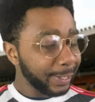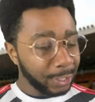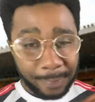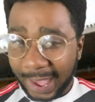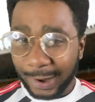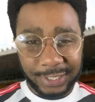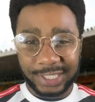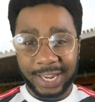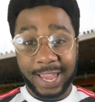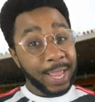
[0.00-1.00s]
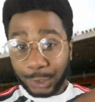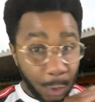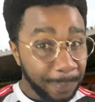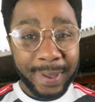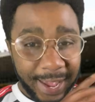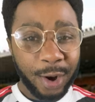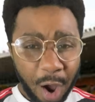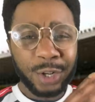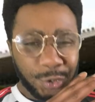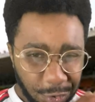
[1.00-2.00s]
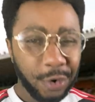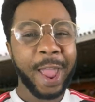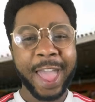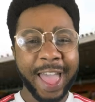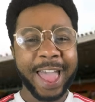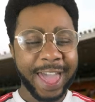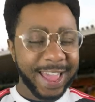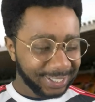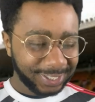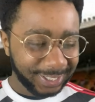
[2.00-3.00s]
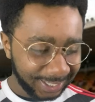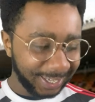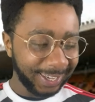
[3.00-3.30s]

You men are shit. You men are trash.